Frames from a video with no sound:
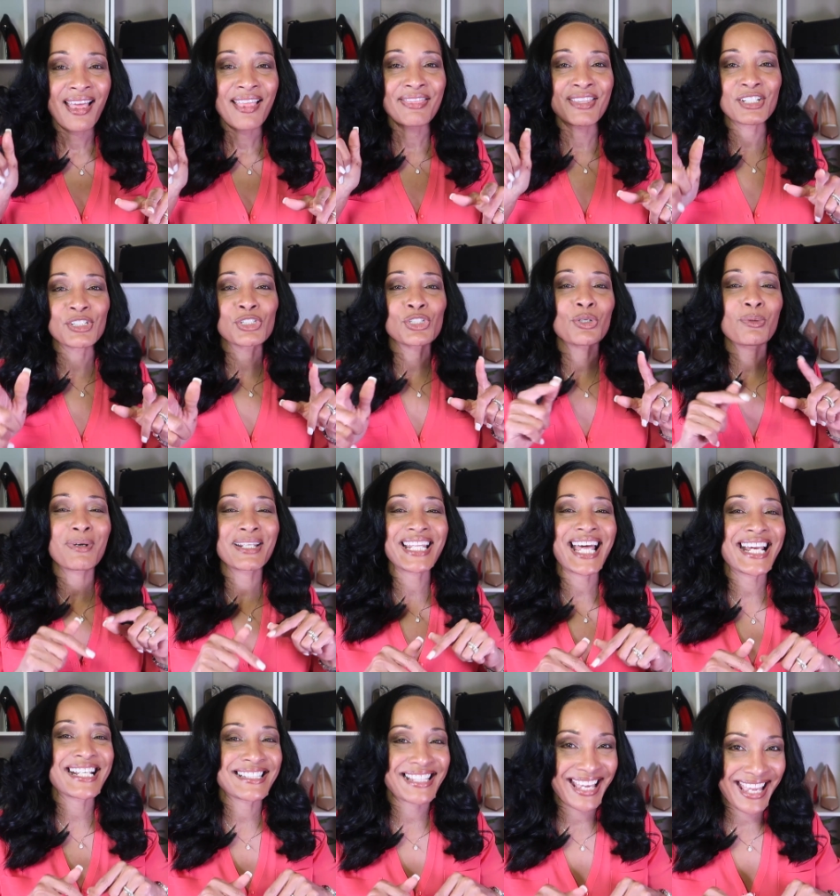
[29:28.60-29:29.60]
that you would
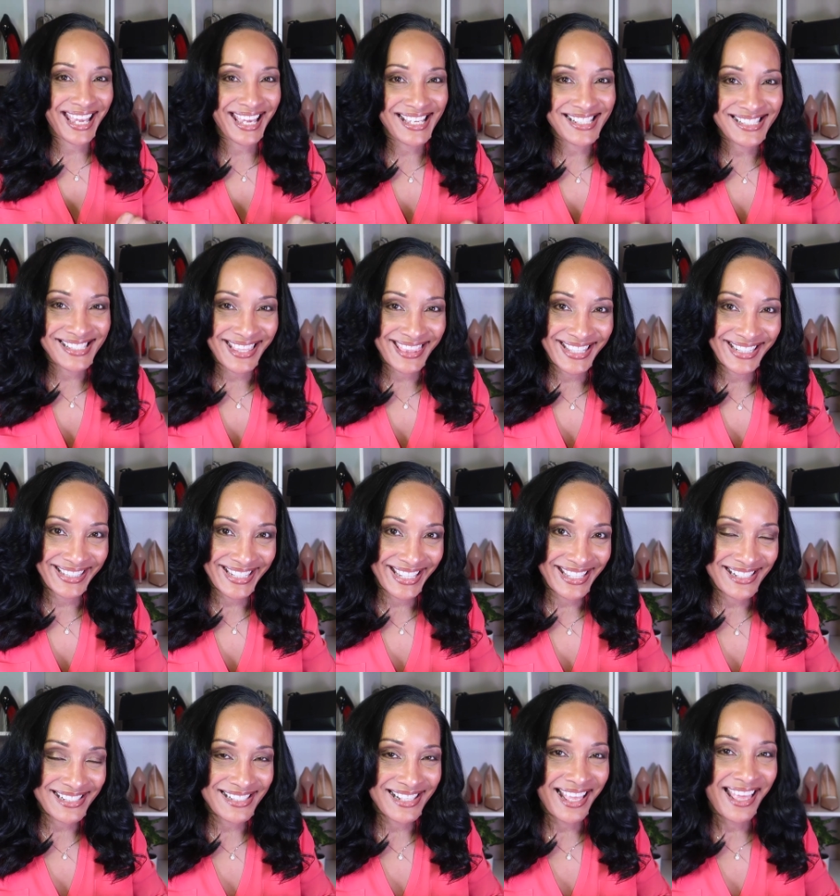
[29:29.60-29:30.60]
like to add to the
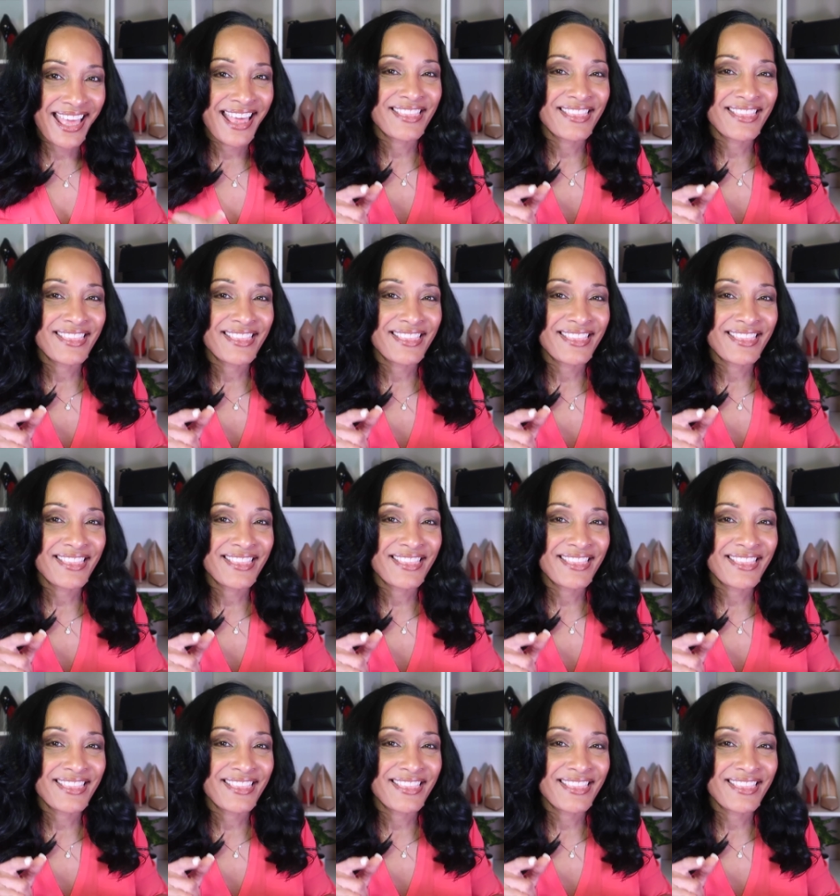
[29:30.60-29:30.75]
list